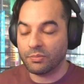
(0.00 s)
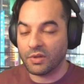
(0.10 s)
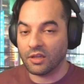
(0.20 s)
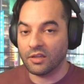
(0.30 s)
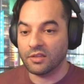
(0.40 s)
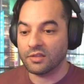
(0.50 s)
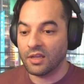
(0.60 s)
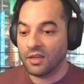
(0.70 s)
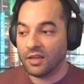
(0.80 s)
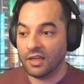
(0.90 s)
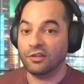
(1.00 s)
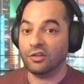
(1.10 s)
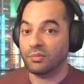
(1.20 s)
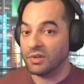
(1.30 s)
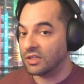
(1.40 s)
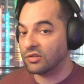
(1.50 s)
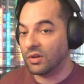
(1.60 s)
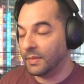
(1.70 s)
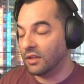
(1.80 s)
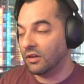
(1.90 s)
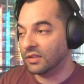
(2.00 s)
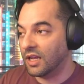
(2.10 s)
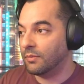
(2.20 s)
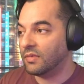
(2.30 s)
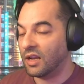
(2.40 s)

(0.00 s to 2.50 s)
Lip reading: because that took me an extremely long time.